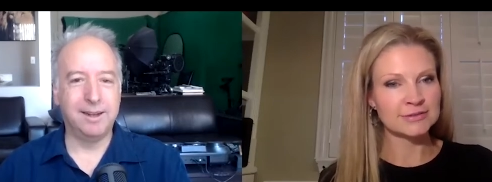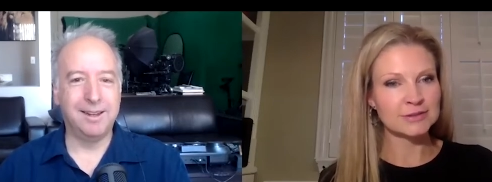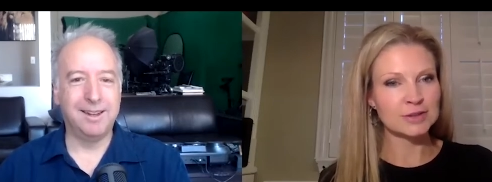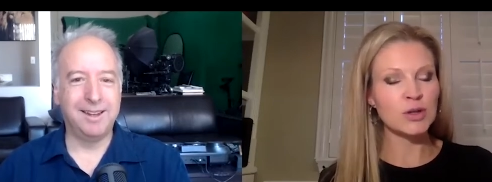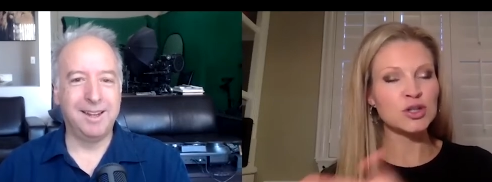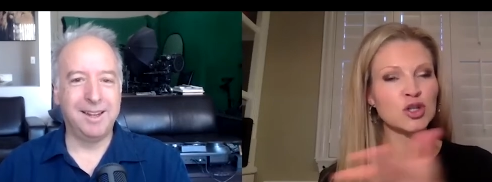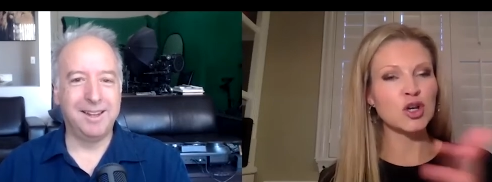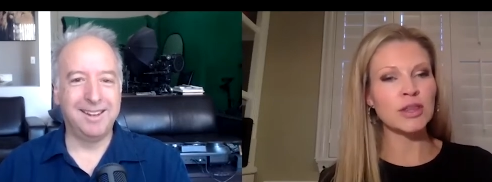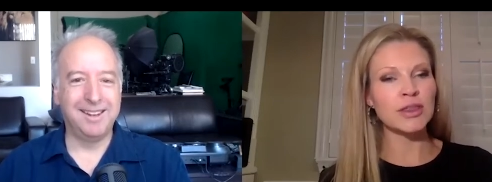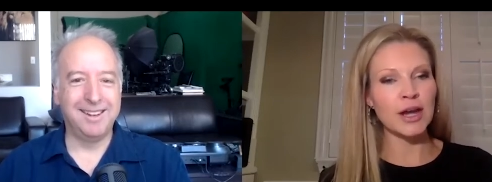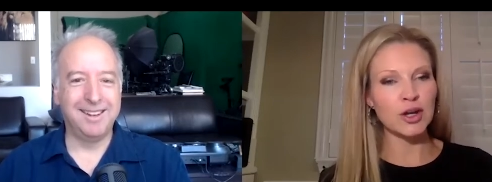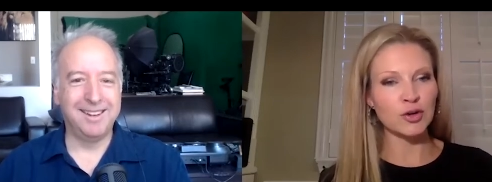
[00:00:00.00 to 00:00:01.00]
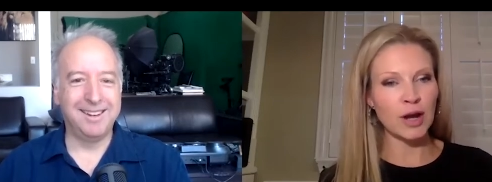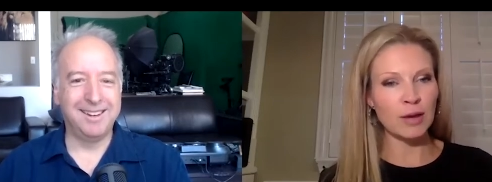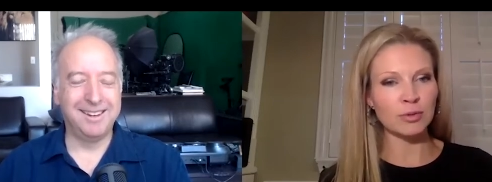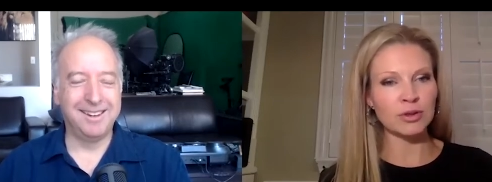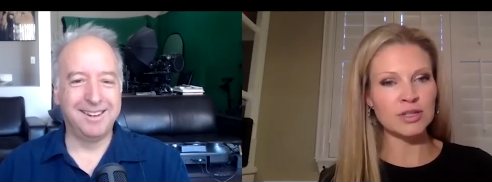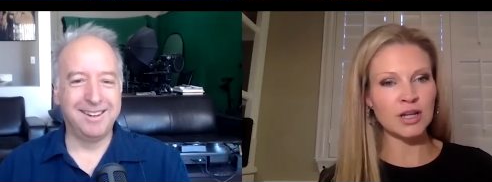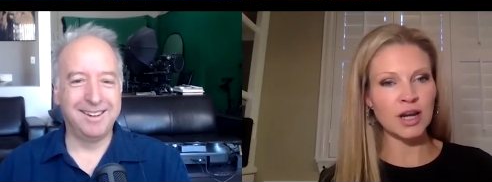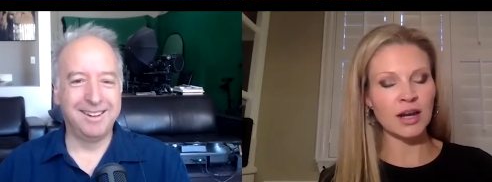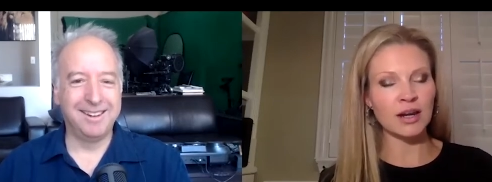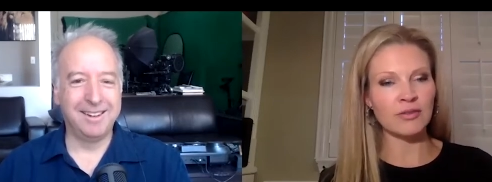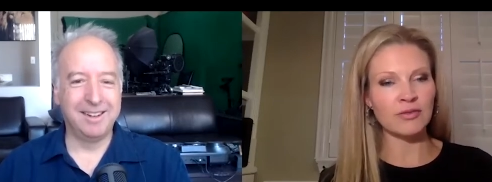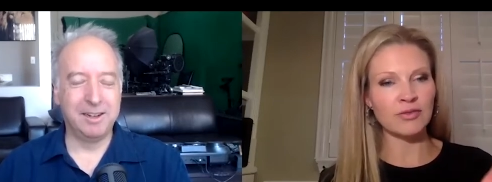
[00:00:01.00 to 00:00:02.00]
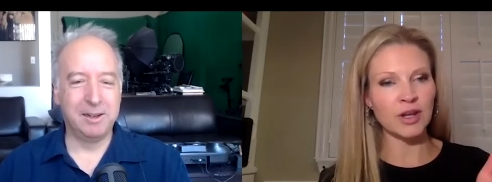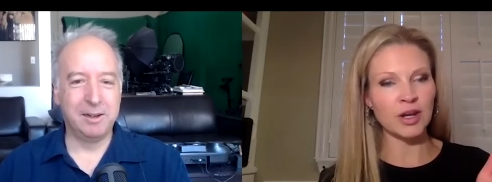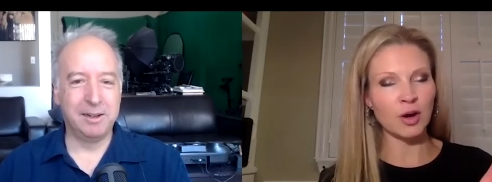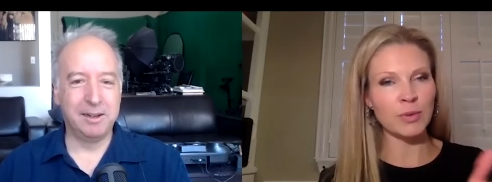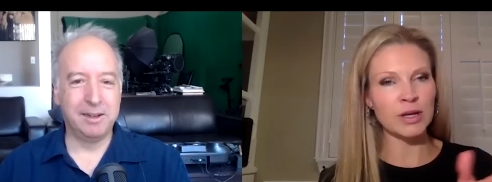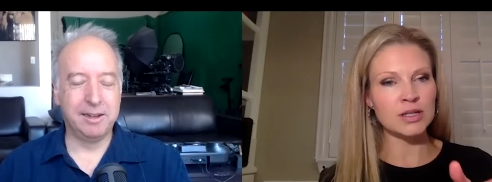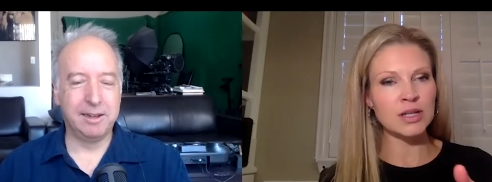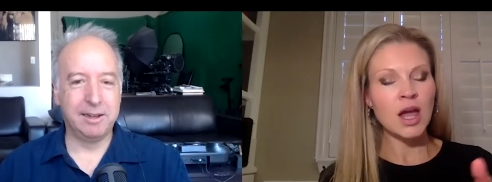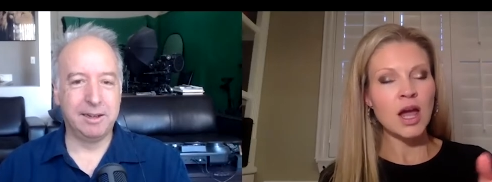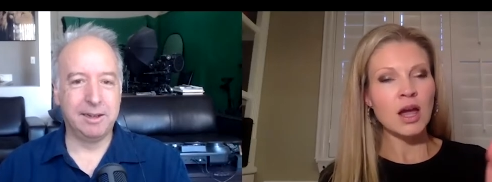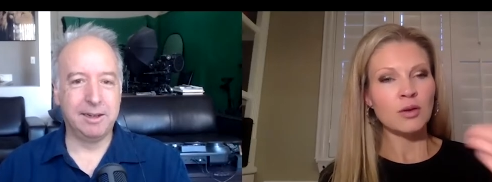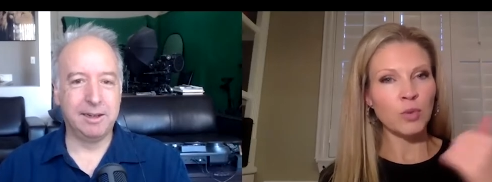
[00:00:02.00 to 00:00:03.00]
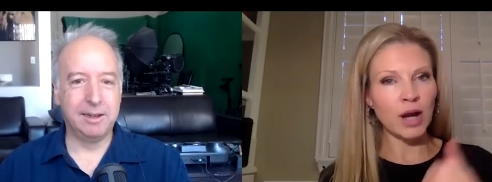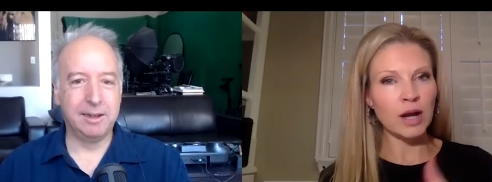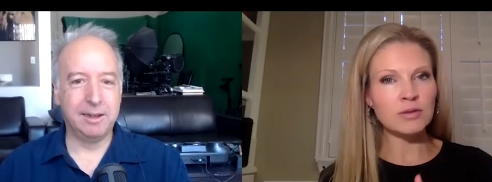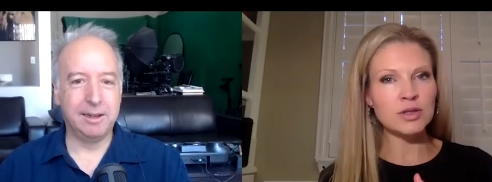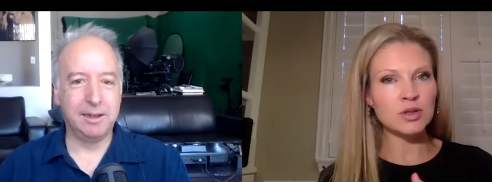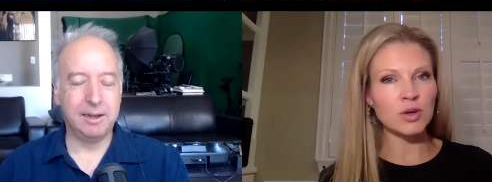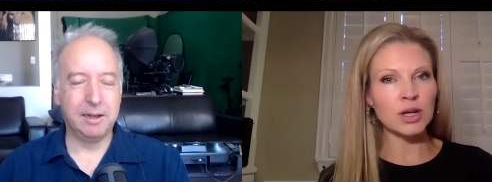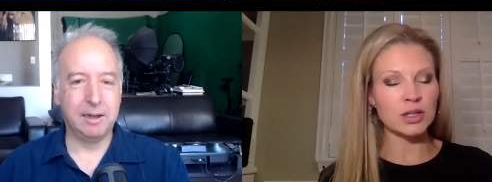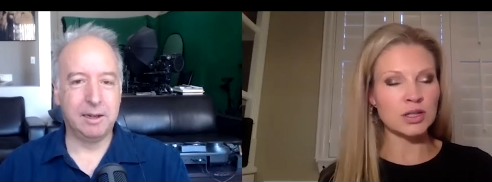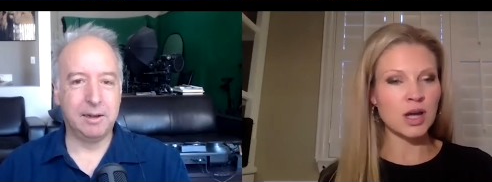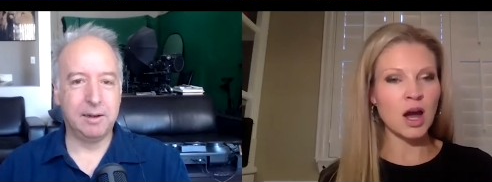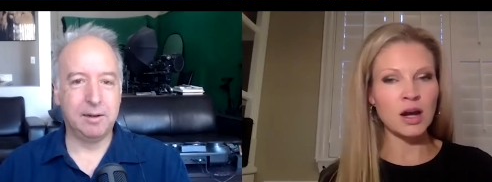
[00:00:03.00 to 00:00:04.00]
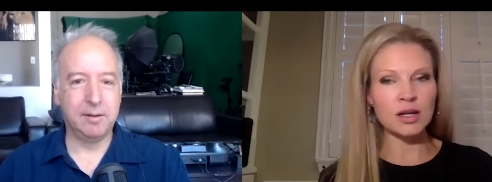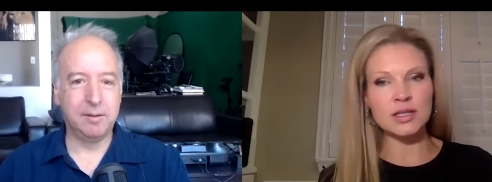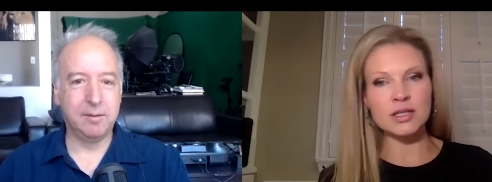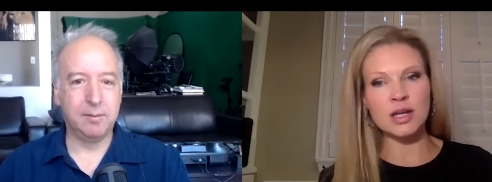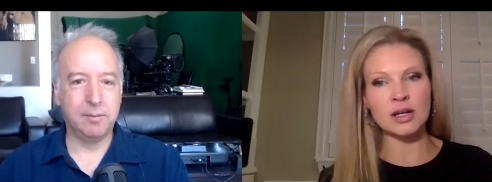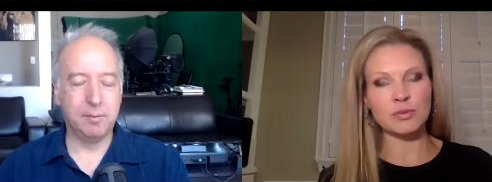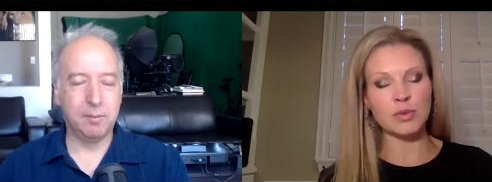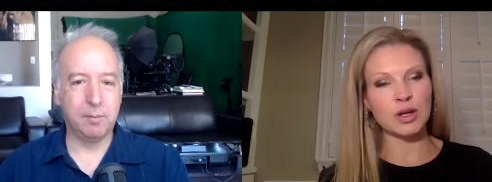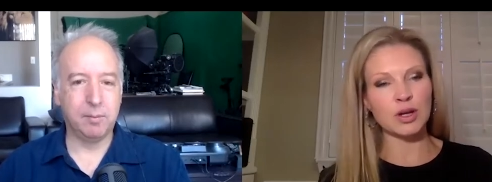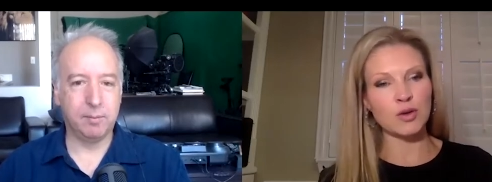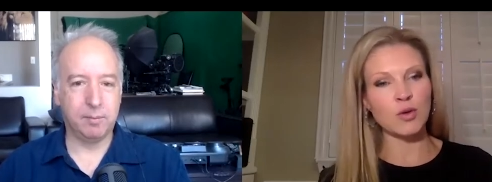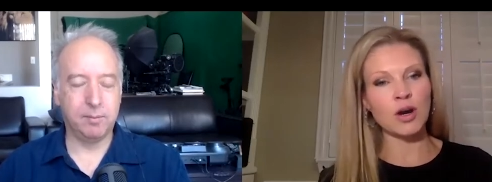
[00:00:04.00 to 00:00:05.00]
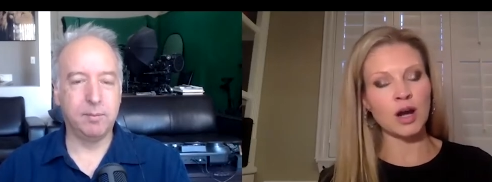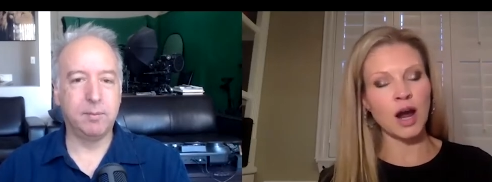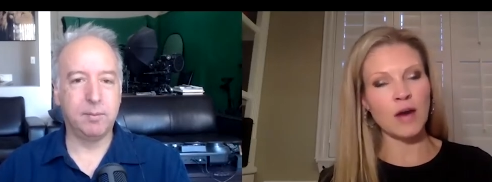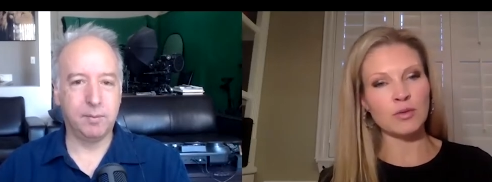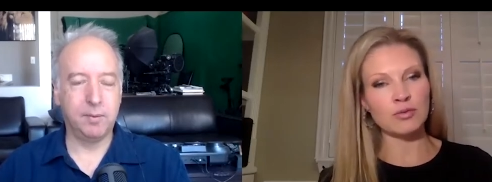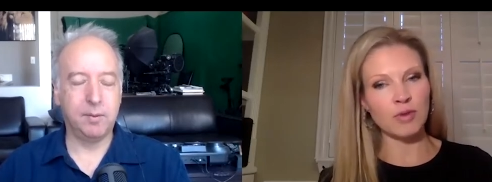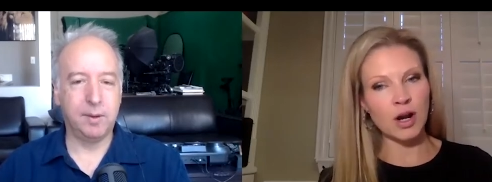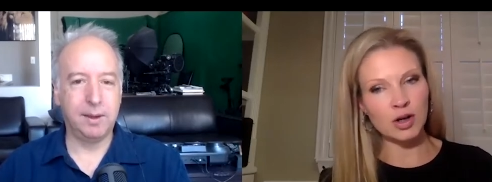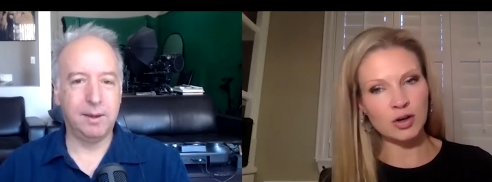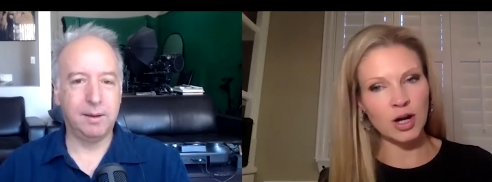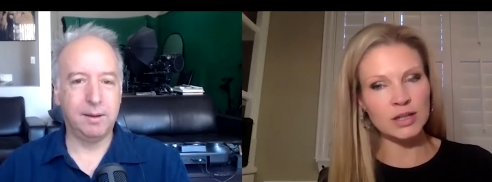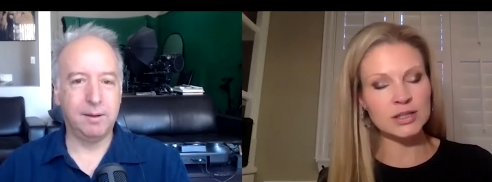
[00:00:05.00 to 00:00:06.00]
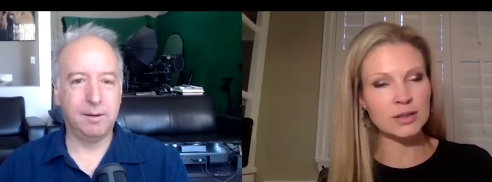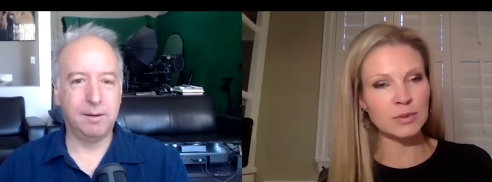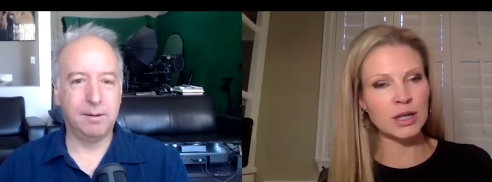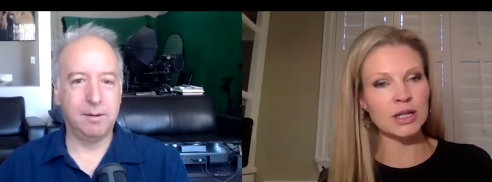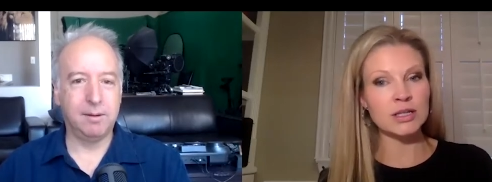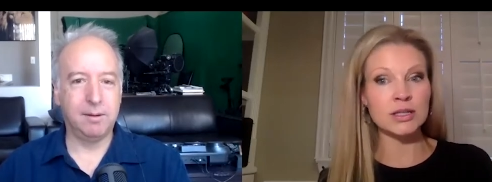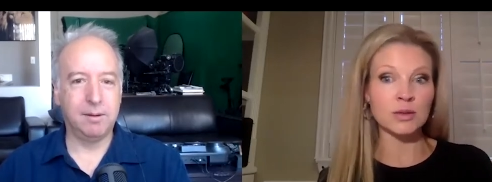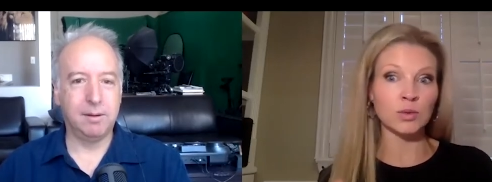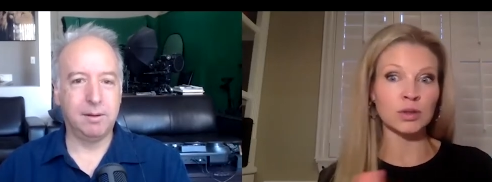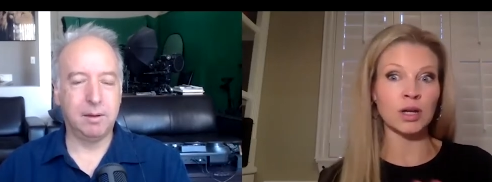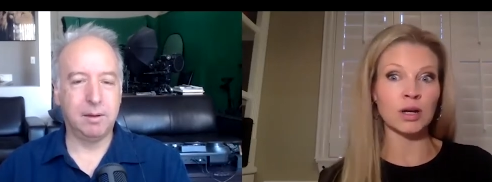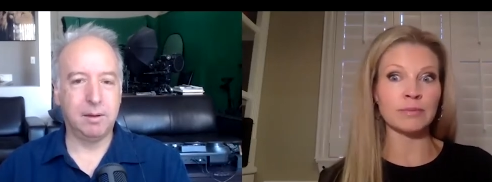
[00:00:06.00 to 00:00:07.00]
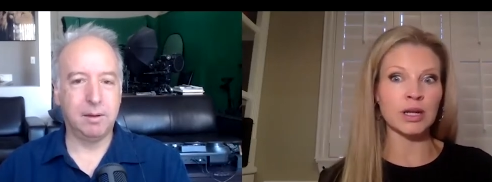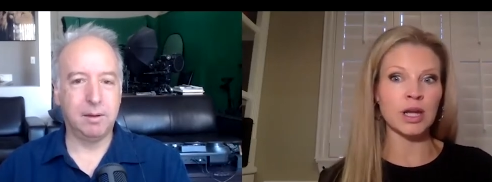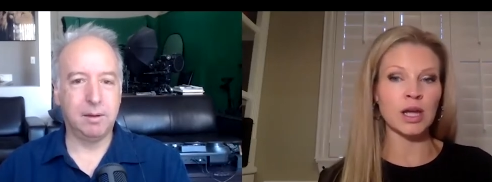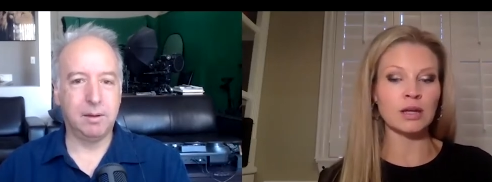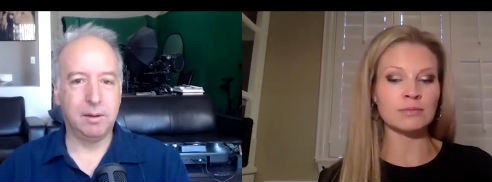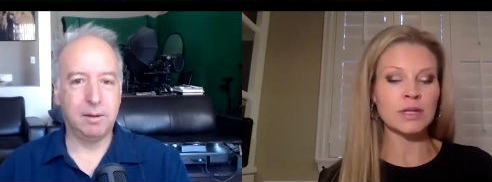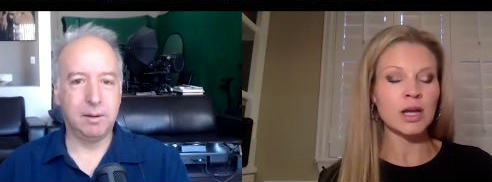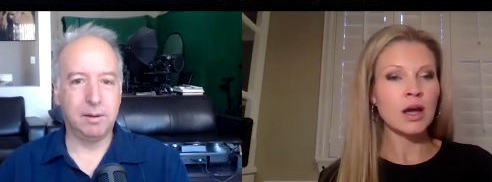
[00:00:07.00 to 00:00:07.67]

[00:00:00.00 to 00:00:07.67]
Speaker 1: So it's good that you're able to kind of, you know, because when I was doing a ton of stand up in New York, I would run across comedians that will not be named,